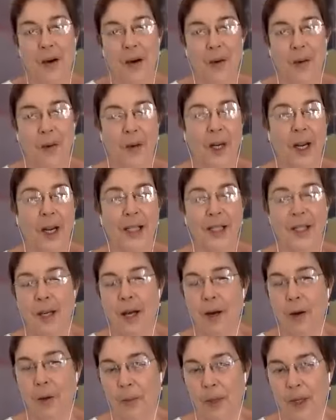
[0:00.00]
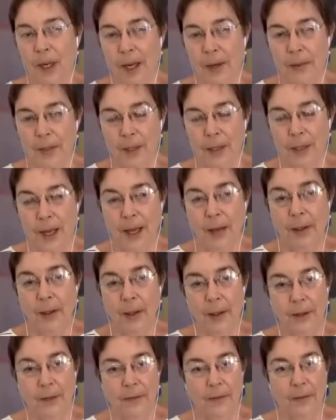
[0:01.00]
when I was out
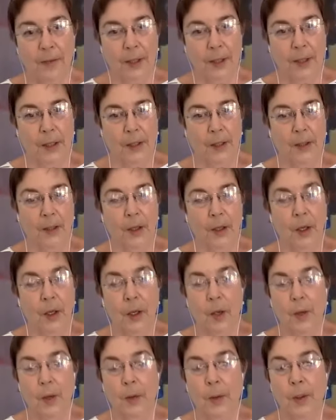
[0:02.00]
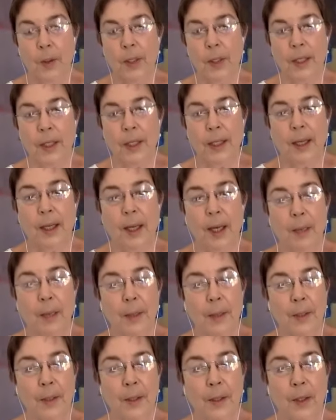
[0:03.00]
of the field was the setup
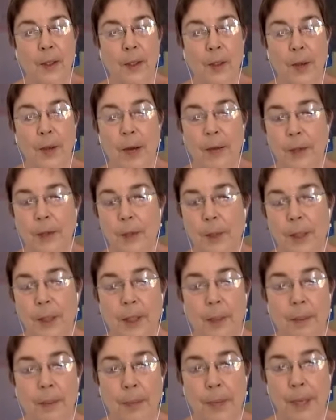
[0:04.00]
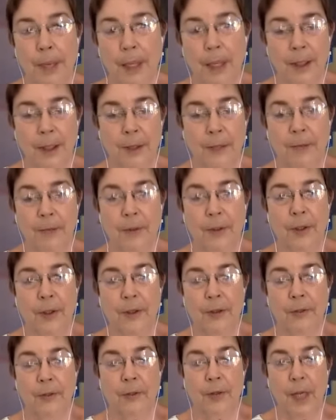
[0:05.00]
is that you have to be competitive with
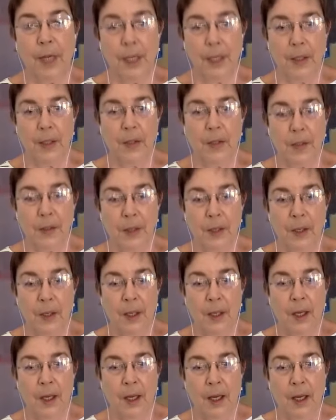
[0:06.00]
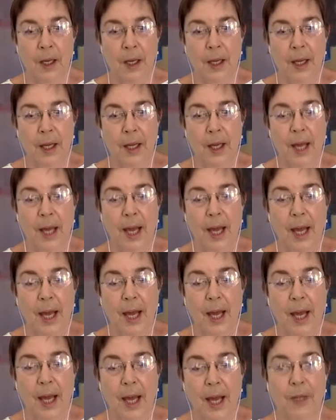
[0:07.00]
your friends. And that,
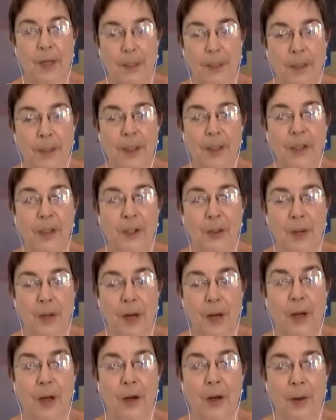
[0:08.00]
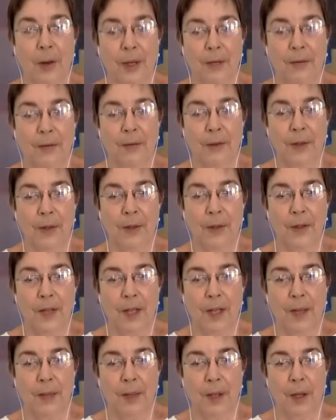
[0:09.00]
right, because you're all going for the
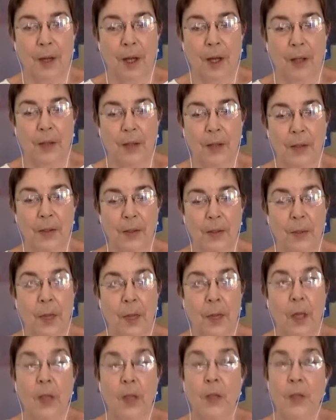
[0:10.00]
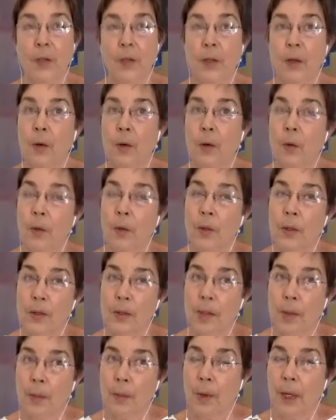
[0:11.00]
same dollars. So
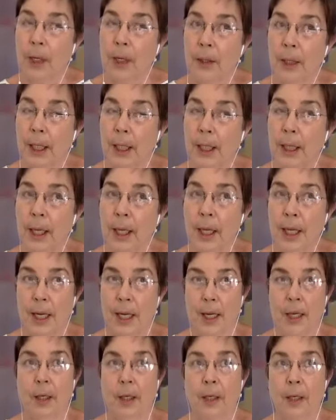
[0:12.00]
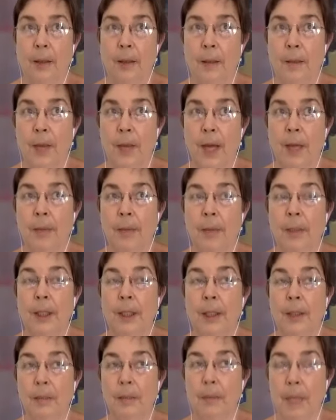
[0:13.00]
somewhere in there, I'd
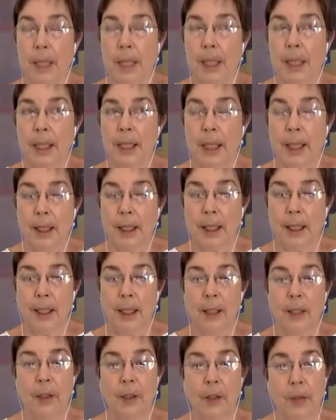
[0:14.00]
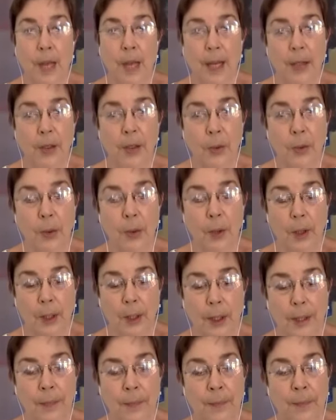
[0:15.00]
begun meditating, and
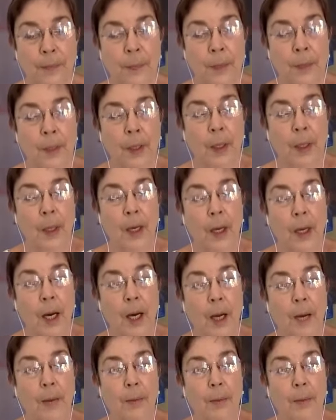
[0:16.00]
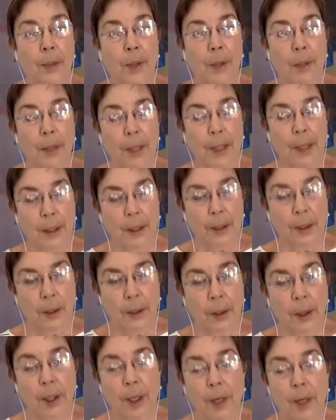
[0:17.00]
gradually, I began
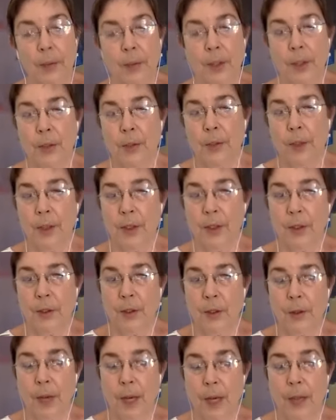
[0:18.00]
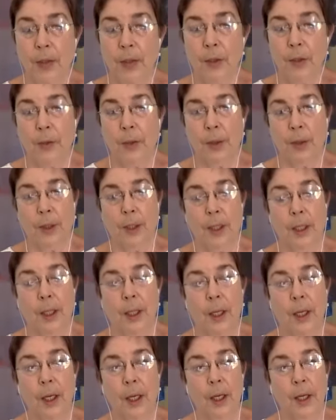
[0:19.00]
going on retreats, and
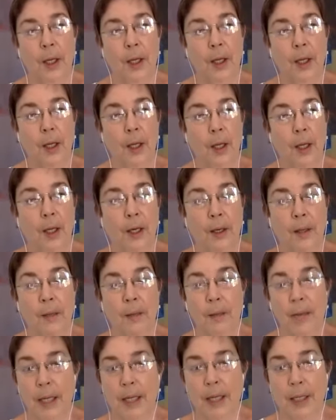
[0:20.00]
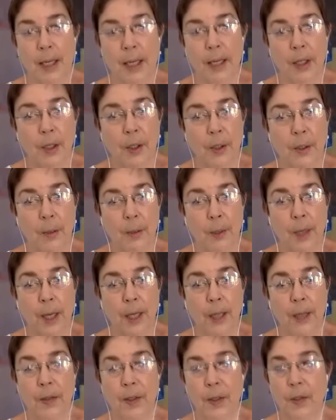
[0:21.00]
gradually the meditation
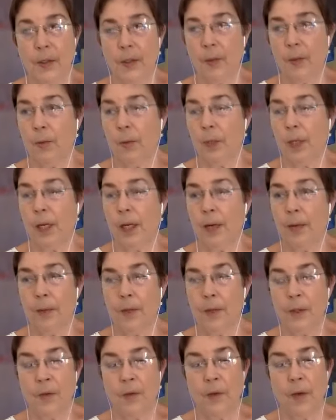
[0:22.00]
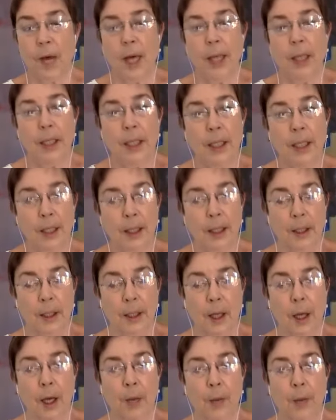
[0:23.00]
practice and what I was finding
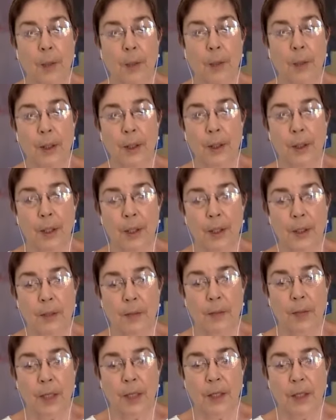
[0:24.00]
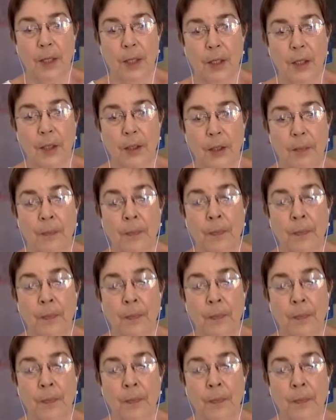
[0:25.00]
in long periods of meditation